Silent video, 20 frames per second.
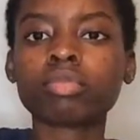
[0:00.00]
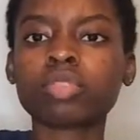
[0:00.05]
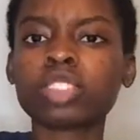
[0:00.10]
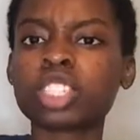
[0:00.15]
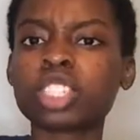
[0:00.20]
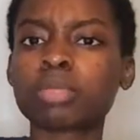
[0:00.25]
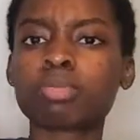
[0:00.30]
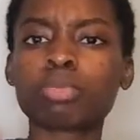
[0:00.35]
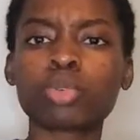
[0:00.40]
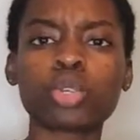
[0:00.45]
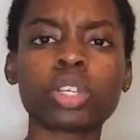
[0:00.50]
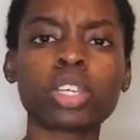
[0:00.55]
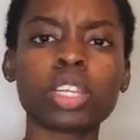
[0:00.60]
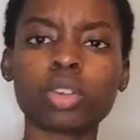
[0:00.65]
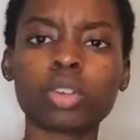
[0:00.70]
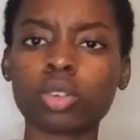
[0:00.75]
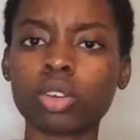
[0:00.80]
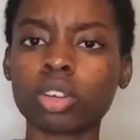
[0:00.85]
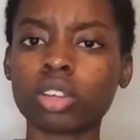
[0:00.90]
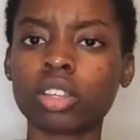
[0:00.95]
this boy get
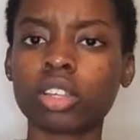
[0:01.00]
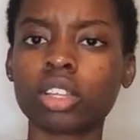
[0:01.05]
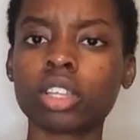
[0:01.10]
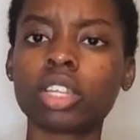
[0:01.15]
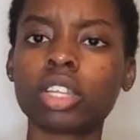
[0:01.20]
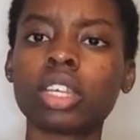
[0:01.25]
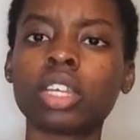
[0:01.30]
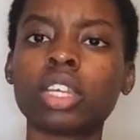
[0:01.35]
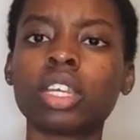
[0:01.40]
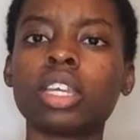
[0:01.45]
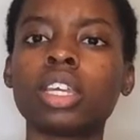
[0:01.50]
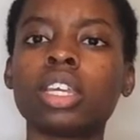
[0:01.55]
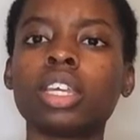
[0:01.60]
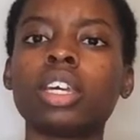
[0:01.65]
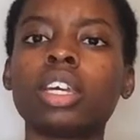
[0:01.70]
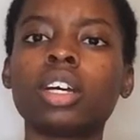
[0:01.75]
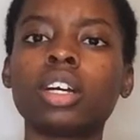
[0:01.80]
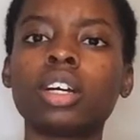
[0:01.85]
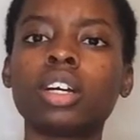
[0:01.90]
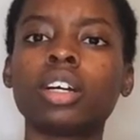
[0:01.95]
on.
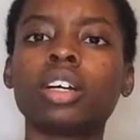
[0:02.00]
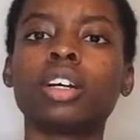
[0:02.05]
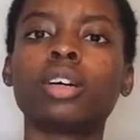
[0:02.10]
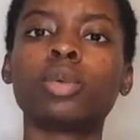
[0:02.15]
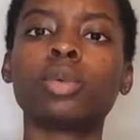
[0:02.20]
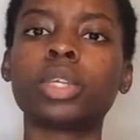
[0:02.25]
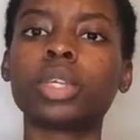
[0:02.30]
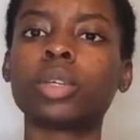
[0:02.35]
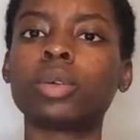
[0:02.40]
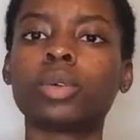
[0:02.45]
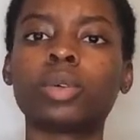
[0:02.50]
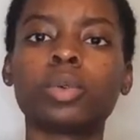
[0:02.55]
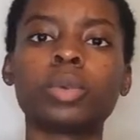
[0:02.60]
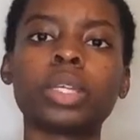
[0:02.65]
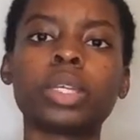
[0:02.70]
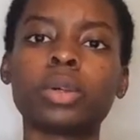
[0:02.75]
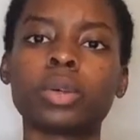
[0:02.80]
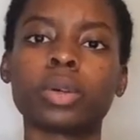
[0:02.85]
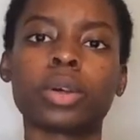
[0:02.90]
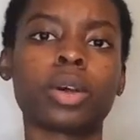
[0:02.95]
We
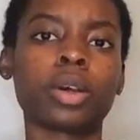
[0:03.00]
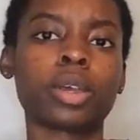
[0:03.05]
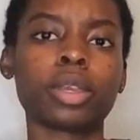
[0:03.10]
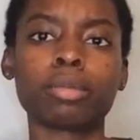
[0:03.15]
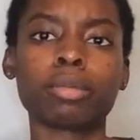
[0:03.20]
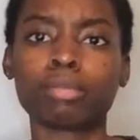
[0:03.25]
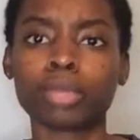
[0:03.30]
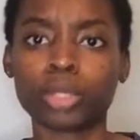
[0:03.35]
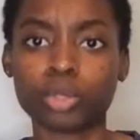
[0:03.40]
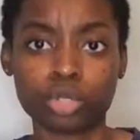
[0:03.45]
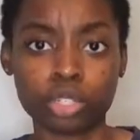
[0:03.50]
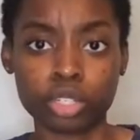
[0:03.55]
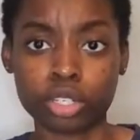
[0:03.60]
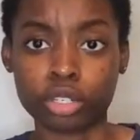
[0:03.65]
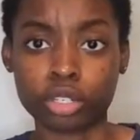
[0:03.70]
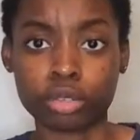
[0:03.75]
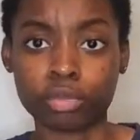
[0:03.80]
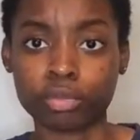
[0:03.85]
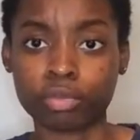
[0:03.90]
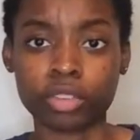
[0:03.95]
gonna call him Blue
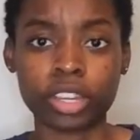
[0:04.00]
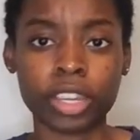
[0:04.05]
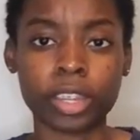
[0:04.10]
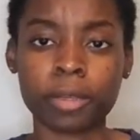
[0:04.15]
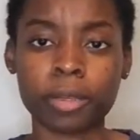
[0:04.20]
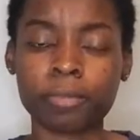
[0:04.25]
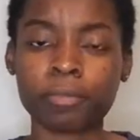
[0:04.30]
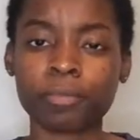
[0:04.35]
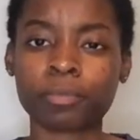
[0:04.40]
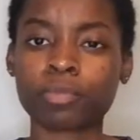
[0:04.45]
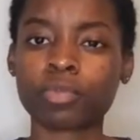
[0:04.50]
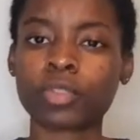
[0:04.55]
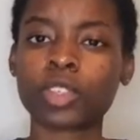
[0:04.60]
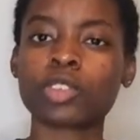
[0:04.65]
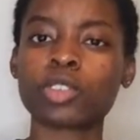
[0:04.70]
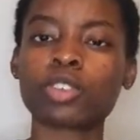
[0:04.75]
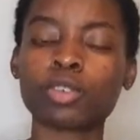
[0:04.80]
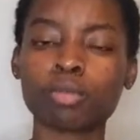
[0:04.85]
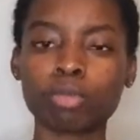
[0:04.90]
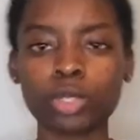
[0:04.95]
Shirt, right?
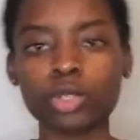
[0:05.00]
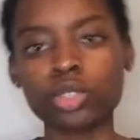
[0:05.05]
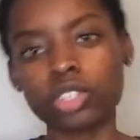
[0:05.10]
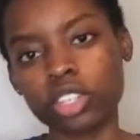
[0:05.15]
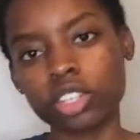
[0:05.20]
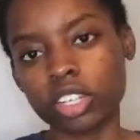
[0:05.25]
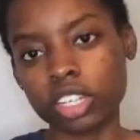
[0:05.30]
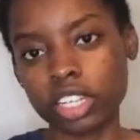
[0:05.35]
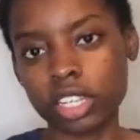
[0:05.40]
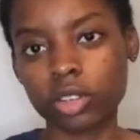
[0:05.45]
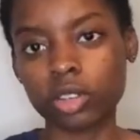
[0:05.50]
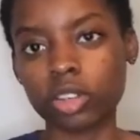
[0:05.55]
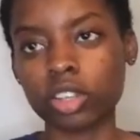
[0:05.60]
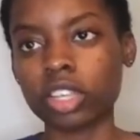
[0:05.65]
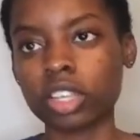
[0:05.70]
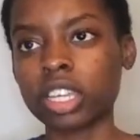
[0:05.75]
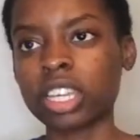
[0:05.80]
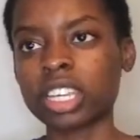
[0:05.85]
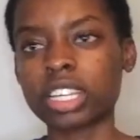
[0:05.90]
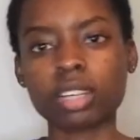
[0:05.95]
So Blue Shirt get on,
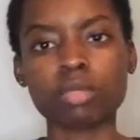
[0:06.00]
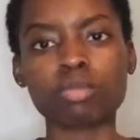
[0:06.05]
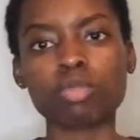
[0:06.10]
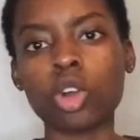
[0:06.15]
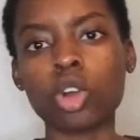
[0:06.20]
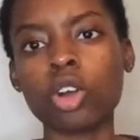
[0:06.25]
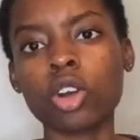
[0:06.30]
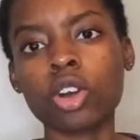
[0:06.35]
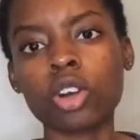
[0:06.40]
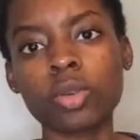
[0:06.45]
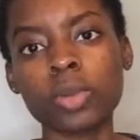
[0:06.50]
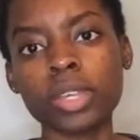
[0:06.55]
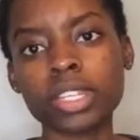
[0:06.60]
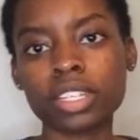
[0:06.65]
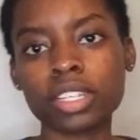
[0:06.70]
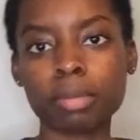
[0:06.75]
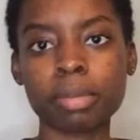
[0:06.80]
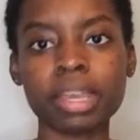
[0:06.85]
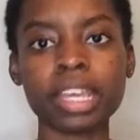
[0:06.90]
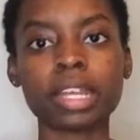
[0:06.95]
come all the way
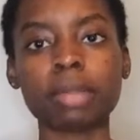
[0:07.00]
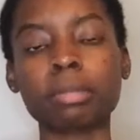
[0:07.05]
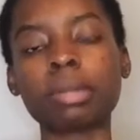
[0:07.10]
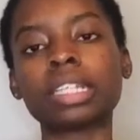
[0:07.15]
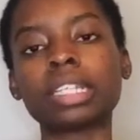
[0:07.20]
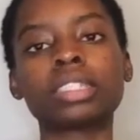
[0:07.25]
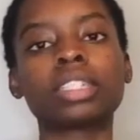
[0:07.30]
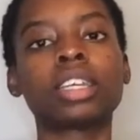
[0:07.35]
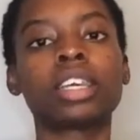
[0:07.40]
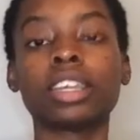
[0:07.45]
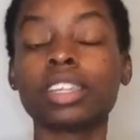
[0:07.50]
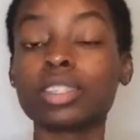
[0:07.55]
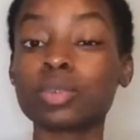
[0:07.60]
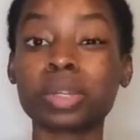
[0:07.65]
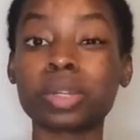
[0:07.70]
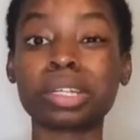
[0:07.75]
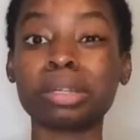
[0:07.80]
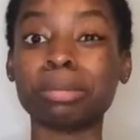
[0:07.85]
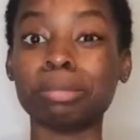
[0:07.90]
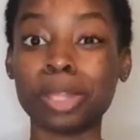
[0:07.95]
to the back of the bus. It's
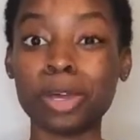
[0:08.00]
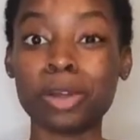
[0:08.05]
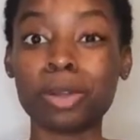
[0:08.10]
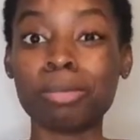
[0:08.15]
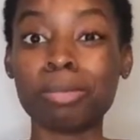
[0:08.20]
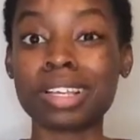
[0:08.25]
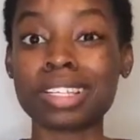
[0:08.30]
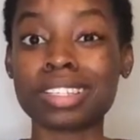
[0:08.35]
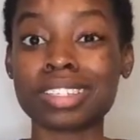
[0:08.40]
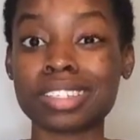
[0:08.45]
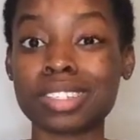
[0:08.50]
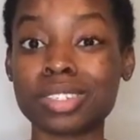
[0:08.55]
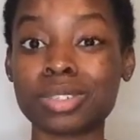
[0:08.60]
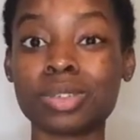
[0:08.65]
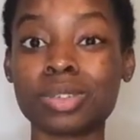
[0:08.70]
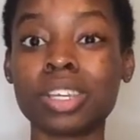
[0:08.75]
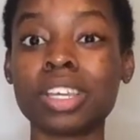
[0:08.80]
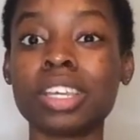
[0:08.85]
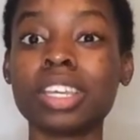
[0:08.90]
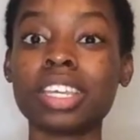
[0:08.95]
one of them long buses
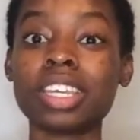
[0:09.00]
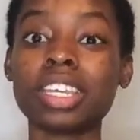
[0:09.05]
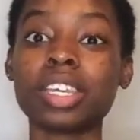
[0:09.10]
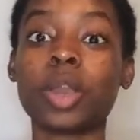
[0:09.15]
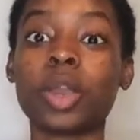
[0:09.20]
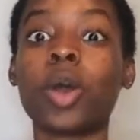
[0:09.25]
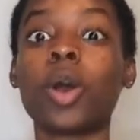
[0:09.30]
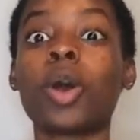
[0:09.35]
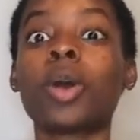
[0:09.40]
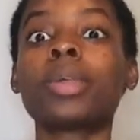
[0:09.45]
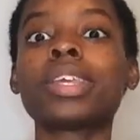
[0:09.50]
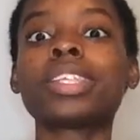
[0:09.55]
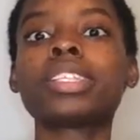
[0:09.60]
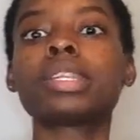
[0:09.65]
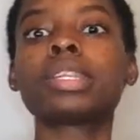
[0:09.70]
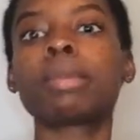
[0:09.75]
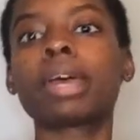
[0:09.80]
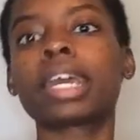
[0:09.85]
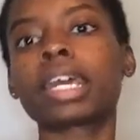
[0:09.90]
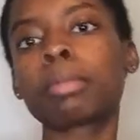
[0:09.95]
too. He get all the way to
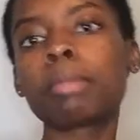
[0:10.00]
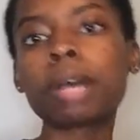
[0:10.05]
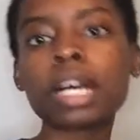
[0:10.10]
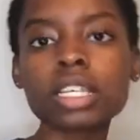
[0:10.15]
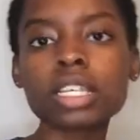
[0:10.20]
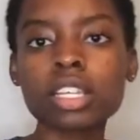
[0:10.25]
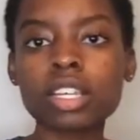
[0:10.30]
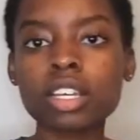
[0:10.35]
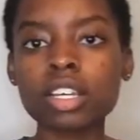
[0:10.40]
the back of the bus.